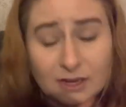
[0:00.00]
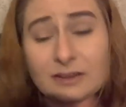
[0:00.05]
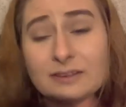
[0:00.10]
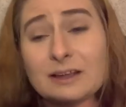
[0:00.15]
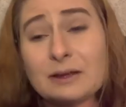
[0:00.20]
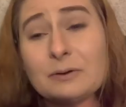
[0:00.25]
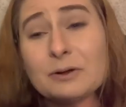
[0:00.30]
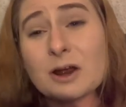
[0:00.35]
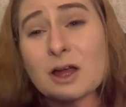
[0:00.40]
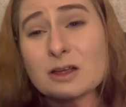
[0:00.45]

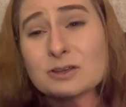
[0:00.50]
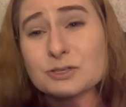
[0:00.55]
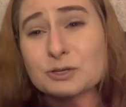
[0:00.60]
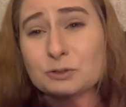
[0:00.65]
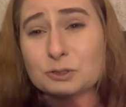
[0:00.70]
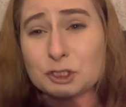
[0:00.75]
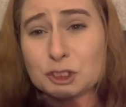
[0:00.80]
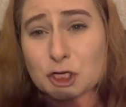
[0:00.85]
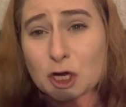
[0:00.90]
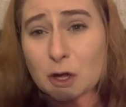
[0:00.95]
They would
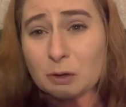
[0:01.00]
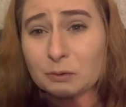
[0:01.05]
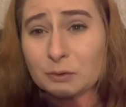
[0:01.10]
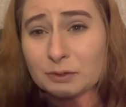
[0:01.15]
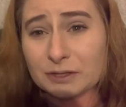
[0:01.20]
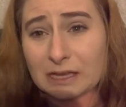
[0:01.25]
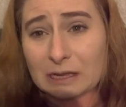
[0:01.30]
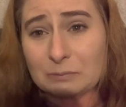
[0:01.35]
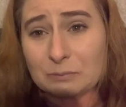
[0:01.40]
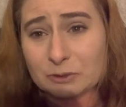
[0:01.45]
also
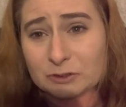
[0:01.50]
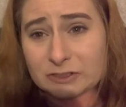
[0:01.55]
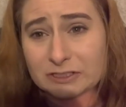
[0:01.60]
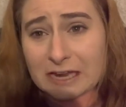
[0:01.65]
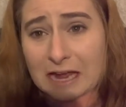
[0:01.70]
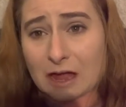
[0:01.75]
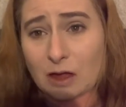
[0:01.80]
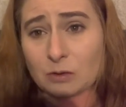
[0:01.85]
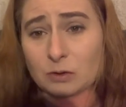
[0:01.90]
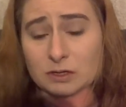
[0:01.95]
choke them with
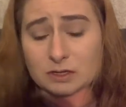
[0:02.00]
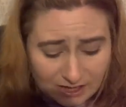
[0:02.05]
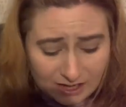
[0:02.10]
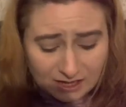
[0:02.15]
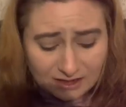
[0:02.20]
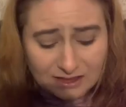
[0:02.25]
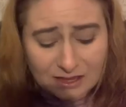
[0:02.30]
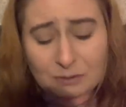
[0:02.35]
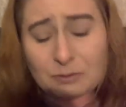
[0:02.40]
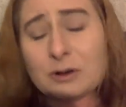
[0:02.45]
towels
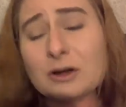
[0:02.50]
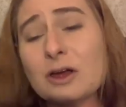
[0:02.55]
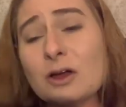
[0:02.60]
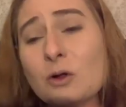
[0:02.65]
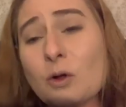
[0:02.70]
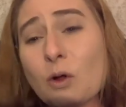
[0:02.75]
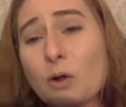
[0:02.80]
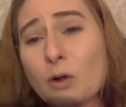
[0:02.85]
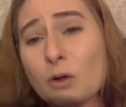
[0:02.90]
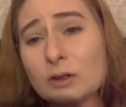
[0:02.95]
and they would
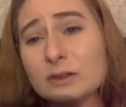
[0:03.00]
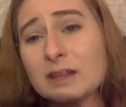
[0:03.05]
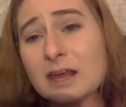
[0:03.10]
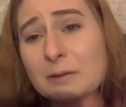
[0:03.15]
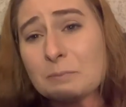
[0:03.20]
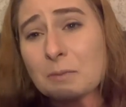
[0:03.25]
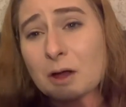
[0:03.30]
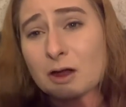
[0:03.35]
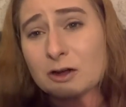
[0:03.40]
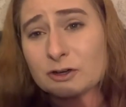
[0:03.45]
hold
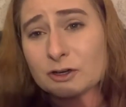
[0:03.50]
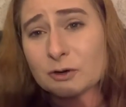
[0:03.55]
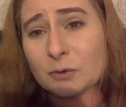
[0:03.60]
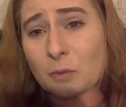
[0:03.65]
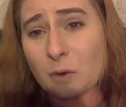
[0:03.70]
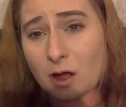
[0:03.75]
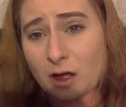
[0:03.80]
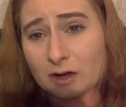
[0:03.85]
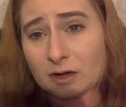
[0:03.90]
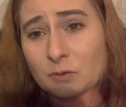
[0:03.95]
them
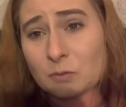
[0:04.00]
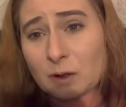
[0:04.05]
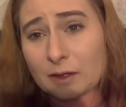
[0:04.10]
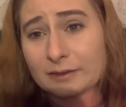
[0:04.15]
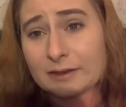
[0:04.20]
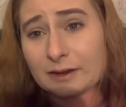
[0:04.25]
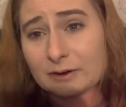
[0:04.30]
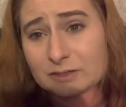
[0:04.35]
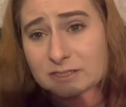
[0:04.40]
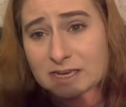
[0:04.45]
underwater while
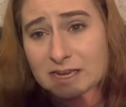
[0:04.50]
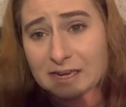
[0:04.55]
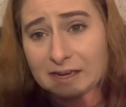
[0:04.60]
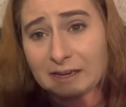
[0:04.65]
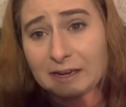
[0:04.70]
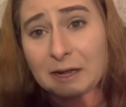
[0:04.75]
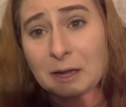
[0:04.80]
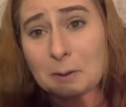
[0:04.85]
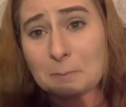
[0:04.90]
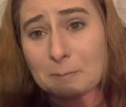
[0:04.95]
they were
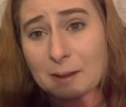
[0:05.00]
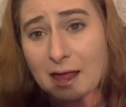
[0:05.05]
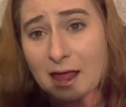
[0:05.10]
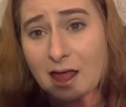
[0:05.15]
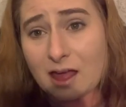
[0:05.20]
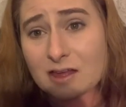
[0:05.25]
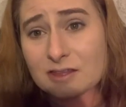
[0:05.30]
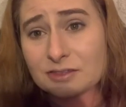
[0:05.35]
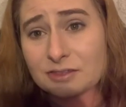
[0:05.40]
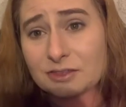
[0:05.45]
taking a
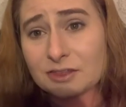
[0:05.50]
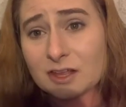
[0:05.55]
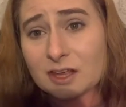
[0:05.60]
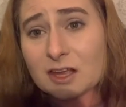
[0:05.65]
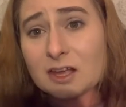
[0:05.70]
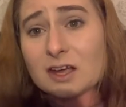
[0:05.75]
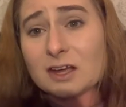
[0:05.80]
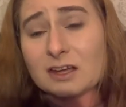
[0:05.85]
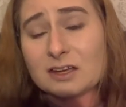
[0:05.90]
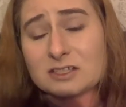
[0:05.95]
bath
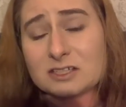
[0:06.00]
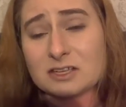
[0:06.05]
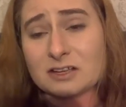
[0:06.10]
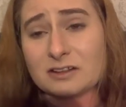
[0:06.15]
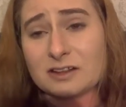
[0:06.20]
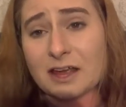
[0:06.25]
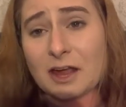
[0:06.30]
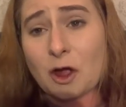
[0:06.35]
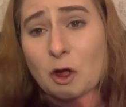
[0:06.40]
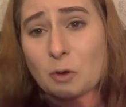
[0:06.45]
until
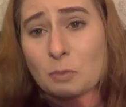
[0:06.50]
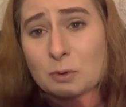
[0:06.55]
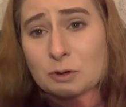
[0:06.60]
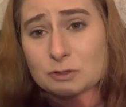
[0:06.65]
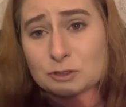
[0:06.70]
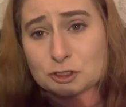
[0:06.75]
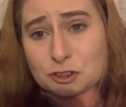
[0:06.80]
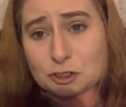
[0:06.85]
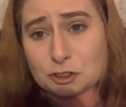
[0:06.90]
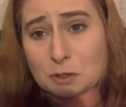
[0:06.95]
they
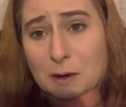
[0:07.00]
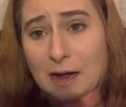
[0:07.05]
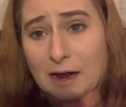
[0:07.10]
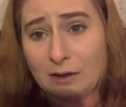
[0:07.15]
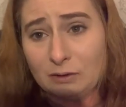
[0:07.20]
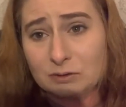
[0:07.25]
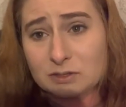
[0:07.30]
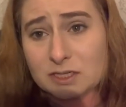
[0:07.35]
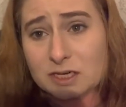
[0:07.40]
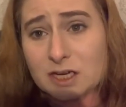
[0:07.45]
almost
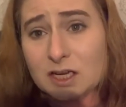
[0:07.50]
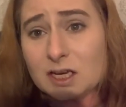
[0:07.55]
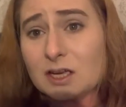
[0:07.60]
drowned.